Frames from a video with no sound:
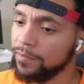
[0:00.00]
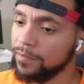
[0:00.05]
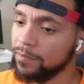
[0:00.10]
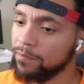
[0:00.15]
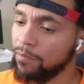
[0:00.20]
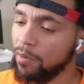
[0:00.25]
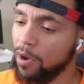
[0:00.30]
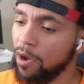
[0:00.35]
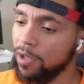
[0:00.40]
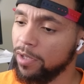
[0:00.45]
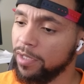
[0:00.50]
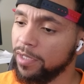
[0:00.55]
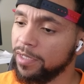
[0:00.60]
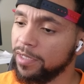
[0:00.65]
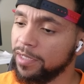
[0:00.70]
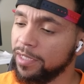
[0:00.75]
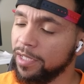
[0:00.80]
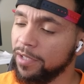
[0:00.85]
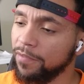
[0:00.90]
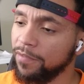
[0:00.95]
Paulie and
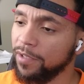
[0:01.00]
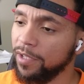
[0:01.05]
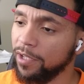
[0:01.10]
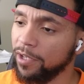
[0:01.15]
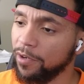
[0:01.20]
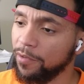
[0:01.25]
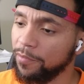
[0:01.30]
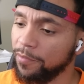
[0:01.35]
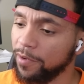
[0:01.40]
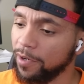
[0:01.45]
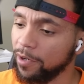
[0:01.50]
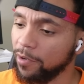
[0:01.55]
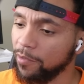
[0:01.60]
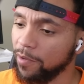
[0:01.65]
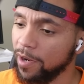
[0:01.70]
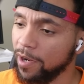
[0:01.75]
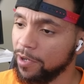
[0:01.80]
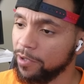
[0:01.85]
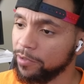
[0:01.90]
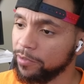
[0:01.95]
Sylvia don't fuck
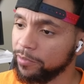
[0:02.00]
around.